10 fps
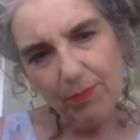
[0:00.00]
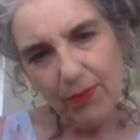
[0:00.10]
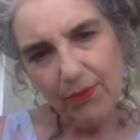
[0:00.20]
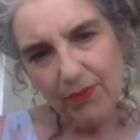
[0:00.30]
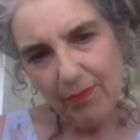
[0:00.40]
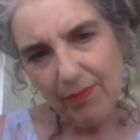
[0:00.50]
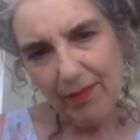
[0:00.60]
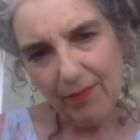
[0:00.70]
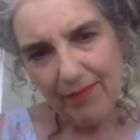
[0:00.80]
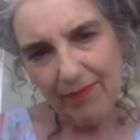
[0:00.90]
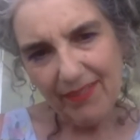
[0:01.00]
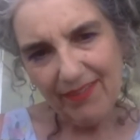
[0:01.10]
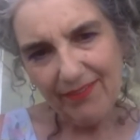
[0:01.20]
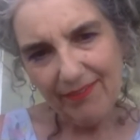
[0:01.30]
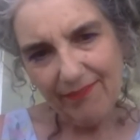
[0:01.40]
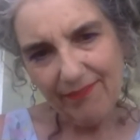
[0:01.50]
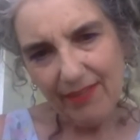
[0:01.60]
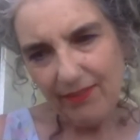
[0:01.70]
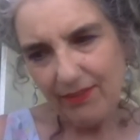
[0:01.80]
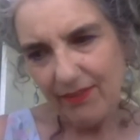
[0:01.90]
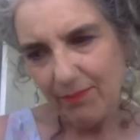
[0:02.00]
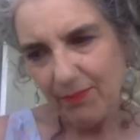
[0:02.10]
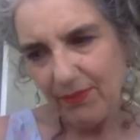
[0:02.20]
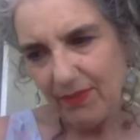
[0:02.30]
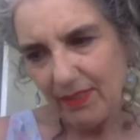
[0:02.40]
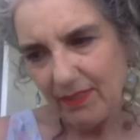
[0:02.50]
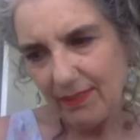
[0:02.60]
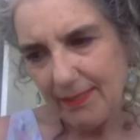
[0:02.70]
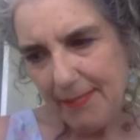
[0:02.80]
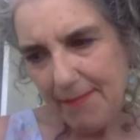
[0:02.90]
both about my mother and father, that both this